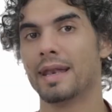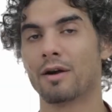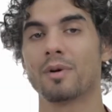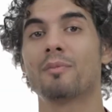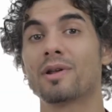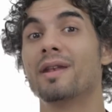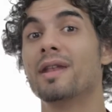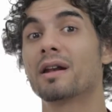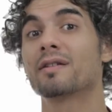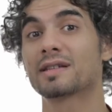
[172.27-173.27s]
Now remember,
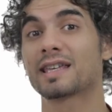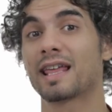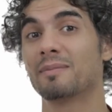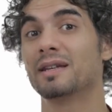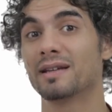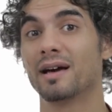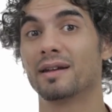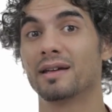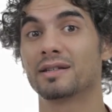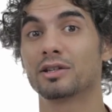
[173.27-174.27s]
none of this can be
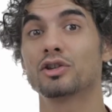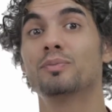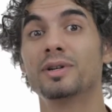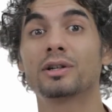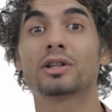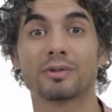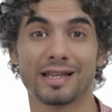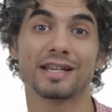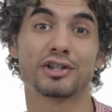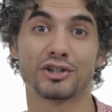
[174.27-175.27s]
done until you build a
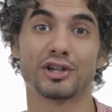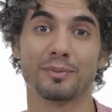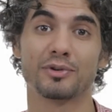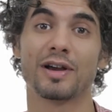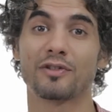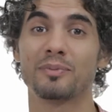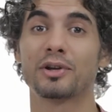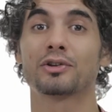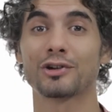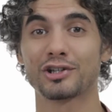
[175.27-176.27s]
relationship. You have to
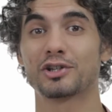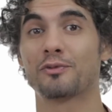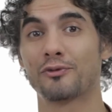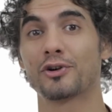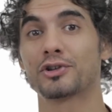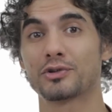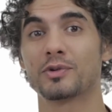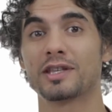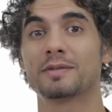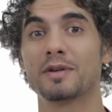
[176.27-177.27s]
build a relationship first
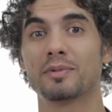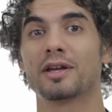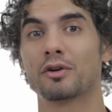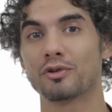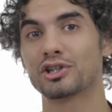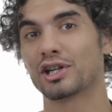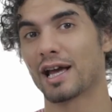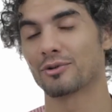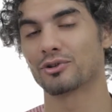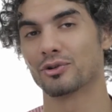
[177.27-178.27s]
with these people that you're reaching
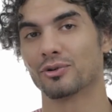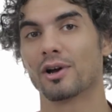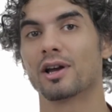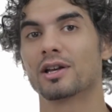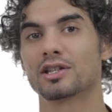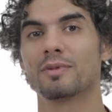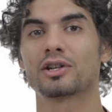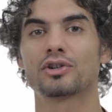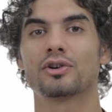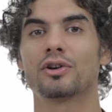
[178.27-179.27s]
out to. So make
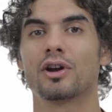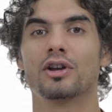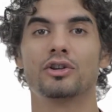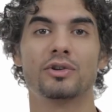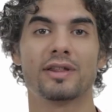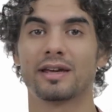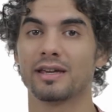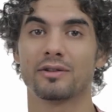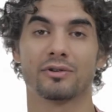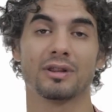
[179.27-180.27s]
sure you do that
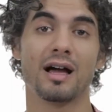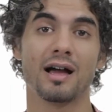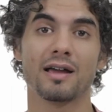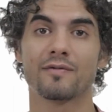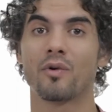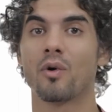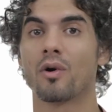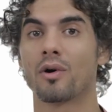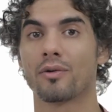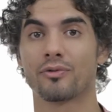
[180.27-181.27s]
either live
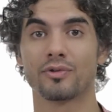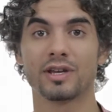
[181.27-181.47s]
or through